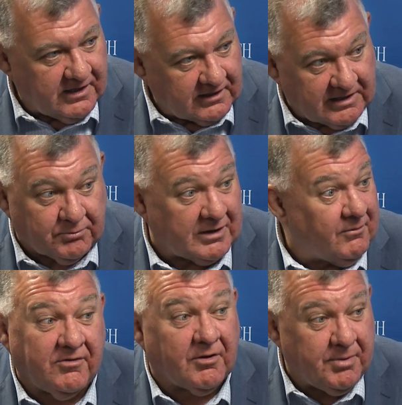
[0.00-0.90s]
Liberal, and
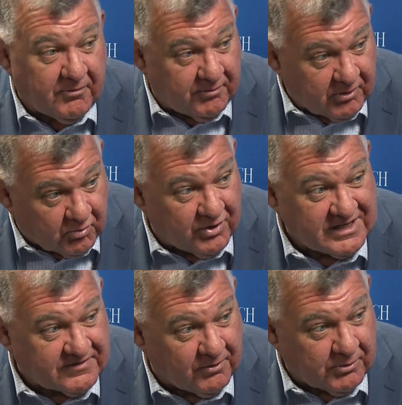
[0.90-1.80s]
we've got people from the
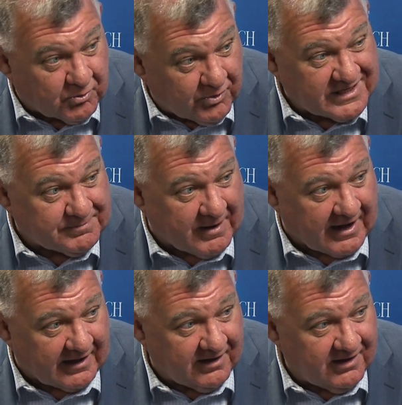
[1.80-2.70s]
Greens, former Greens
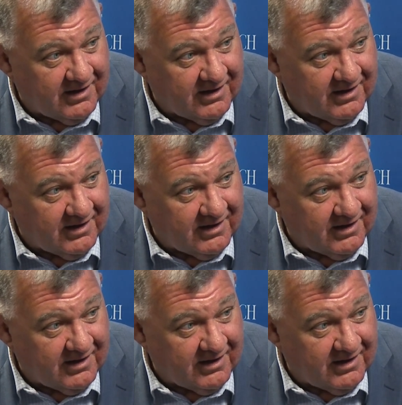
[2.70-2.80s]
Party,